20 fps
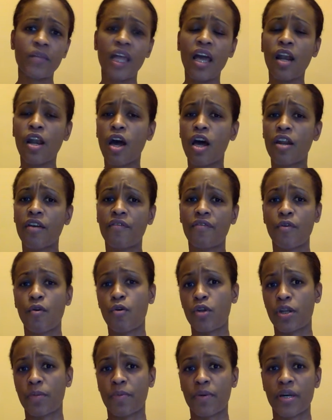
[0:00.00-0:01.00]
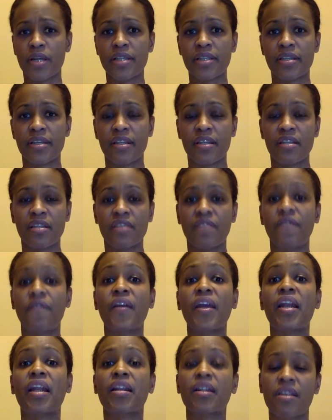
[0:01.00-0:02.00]
a lot of older persons
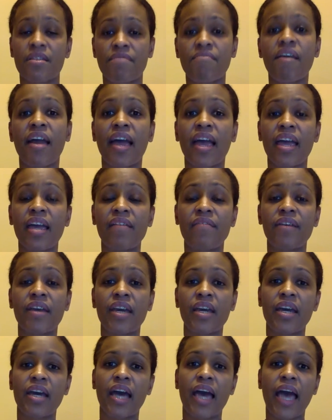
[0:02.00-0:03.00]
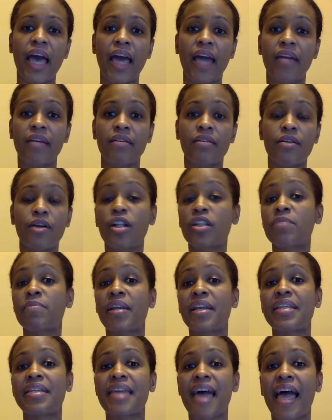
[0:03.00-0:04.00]
failing to thrive and
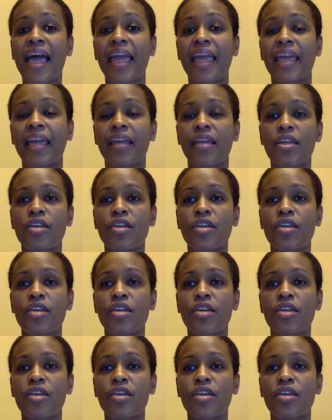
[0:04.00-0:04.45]
ultimately dying.